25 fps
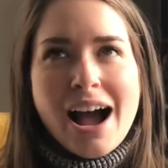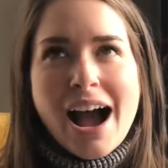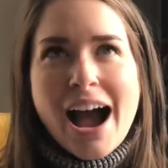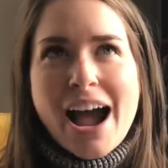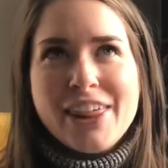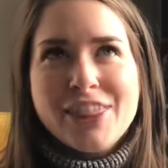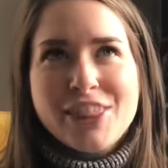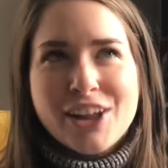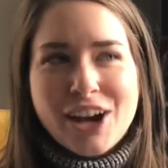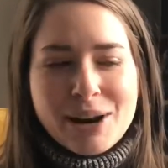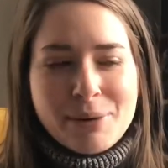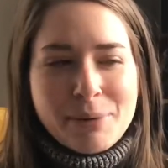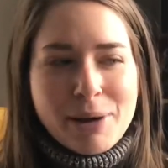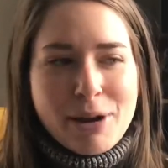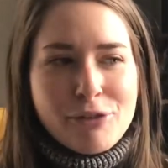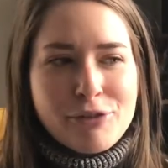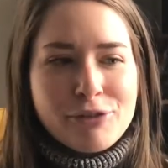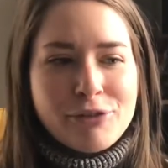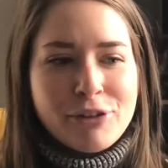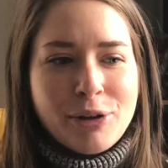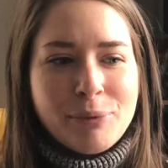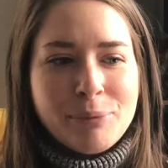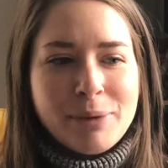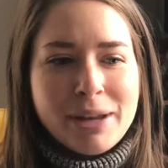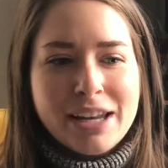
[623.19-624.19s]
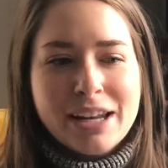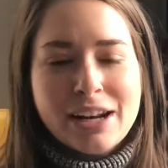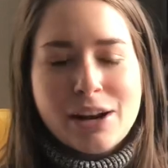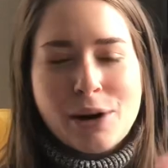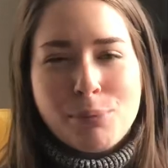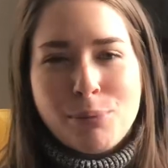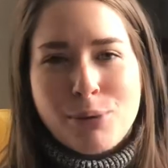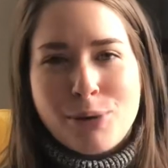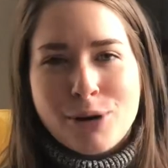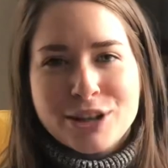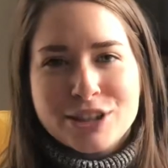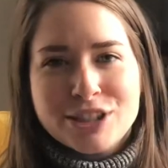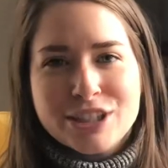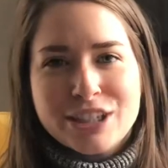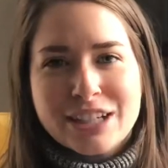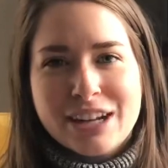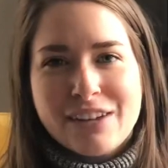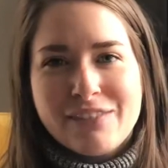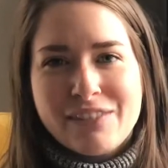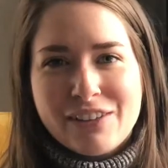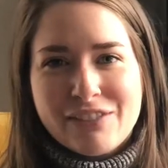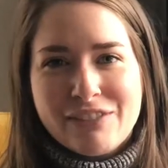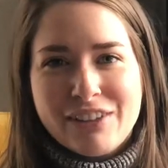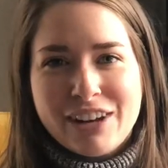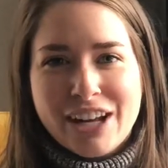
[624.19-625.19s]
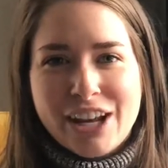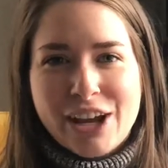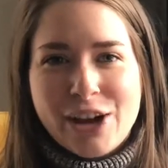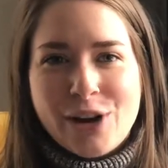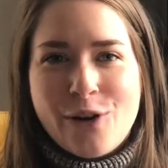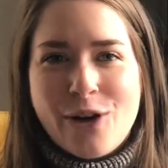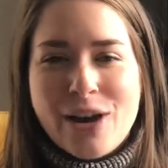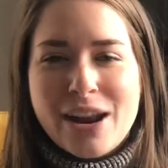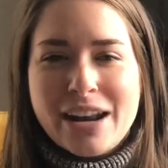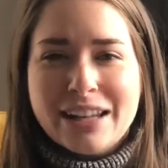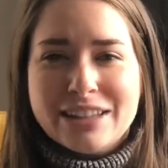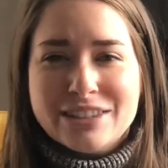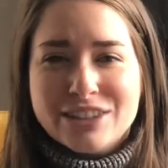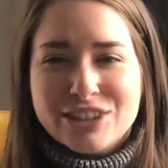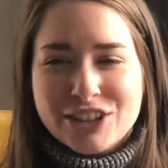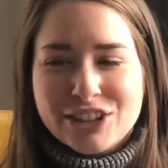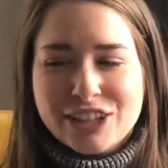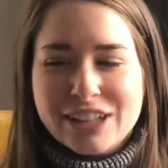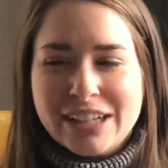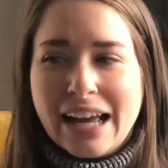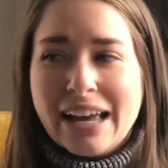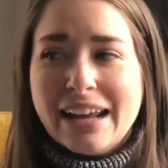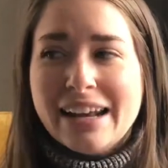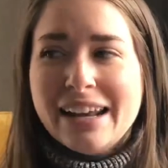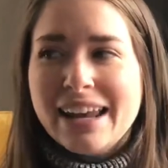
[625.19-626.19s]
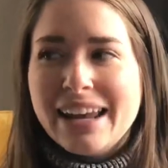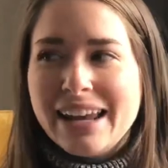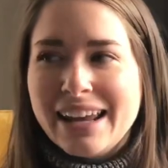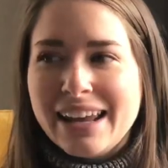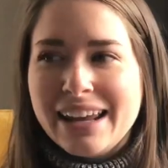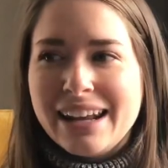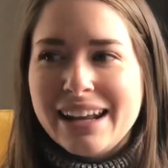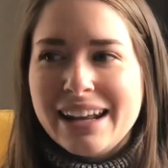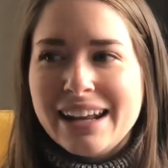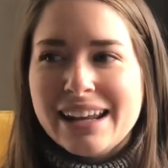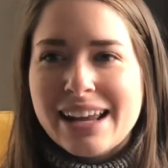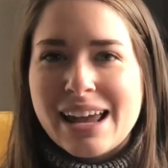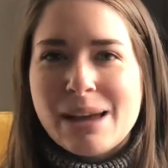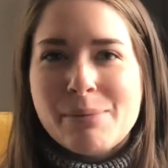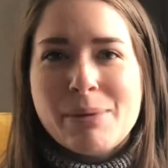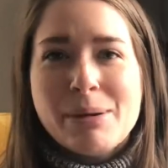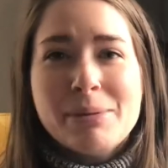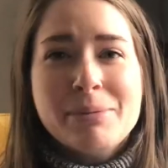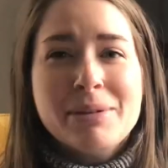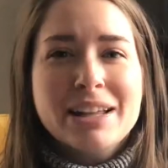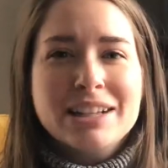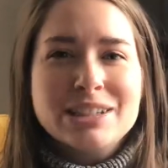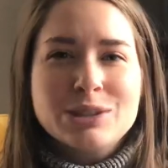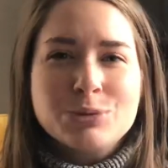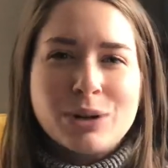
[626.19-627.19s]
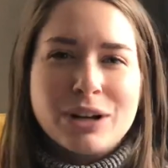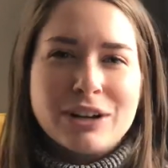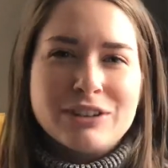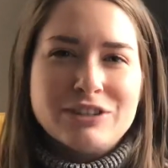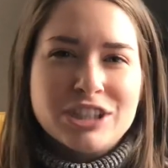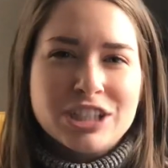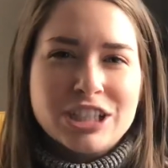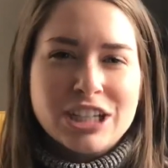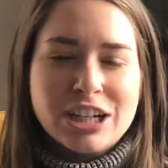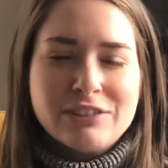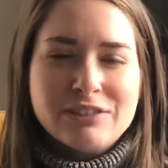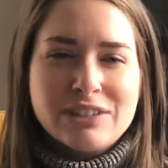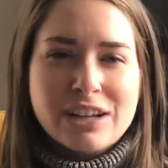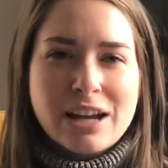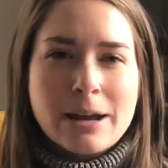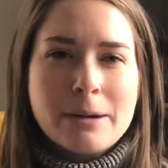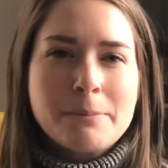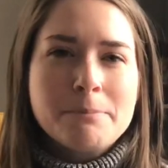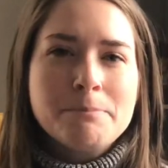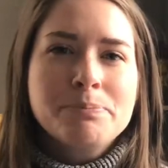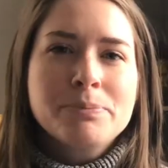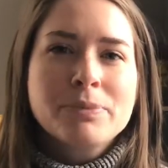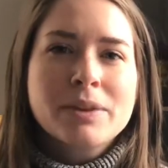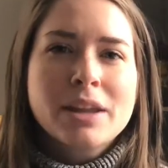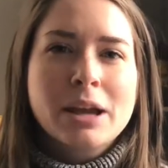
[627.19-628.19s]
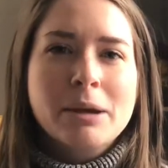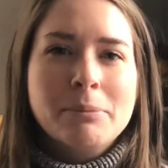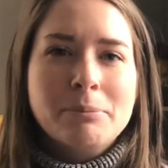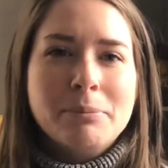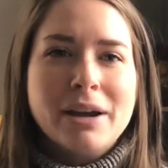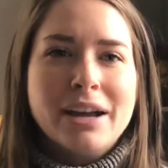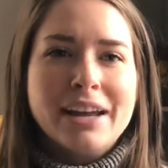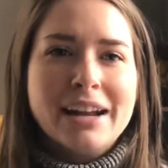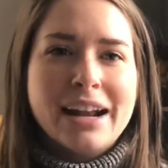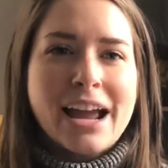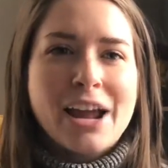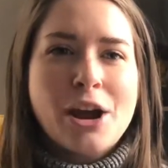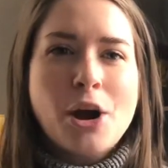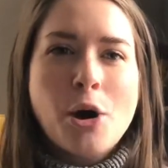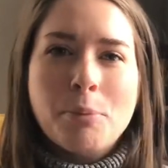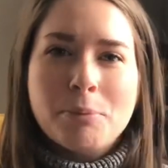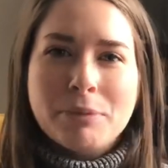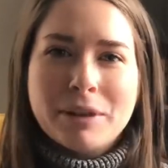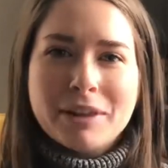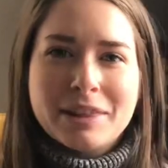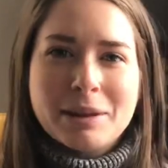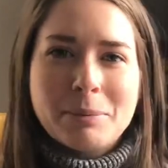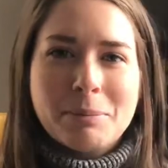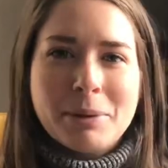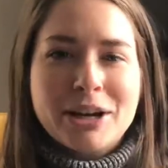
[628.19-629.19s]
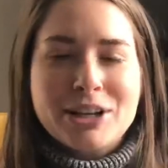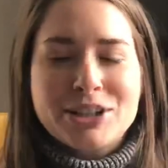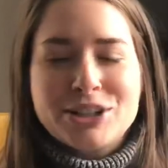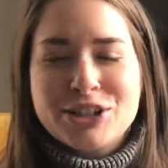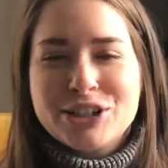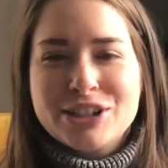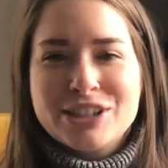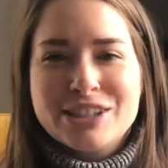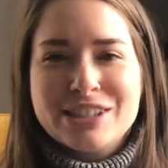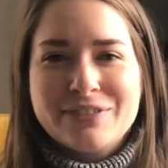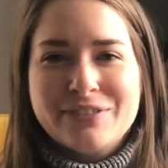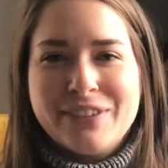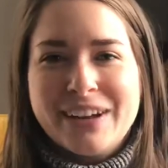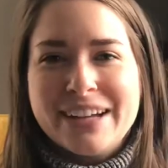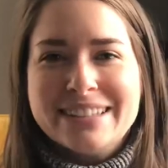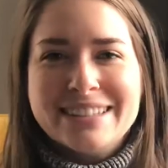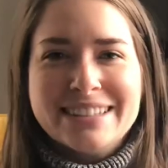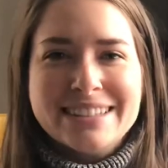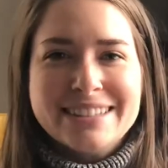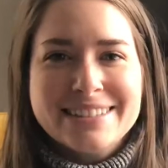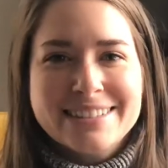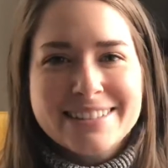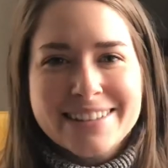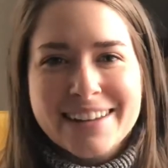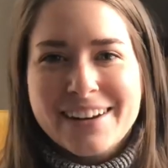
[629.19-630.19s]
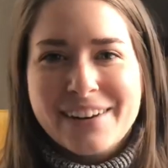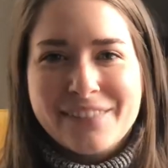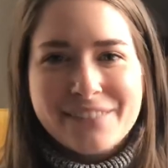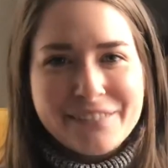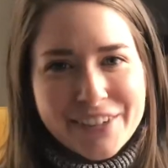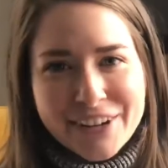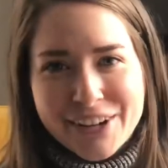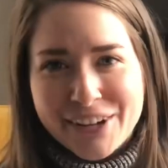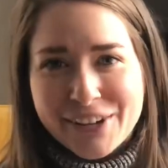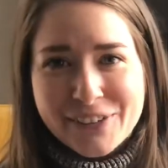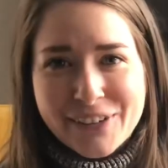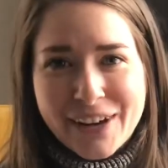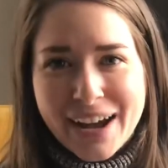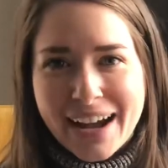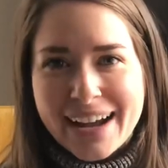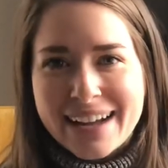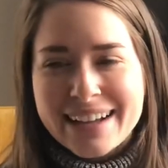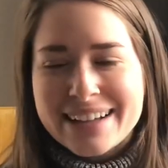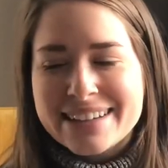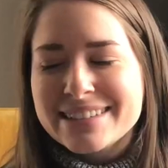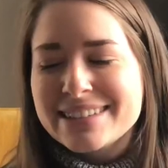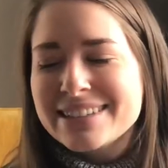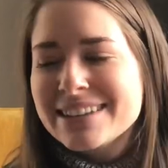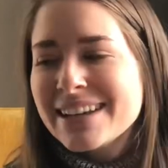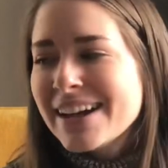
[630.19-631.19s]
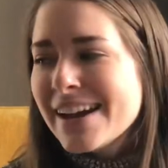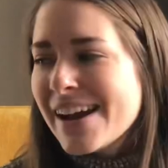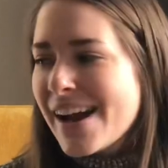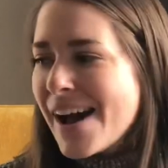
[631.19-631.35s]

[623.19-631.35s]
I thought about filming a portion of the video and inserting it in, and maybe that's what I should have done, but I hope that the picture suffices enough for you guys.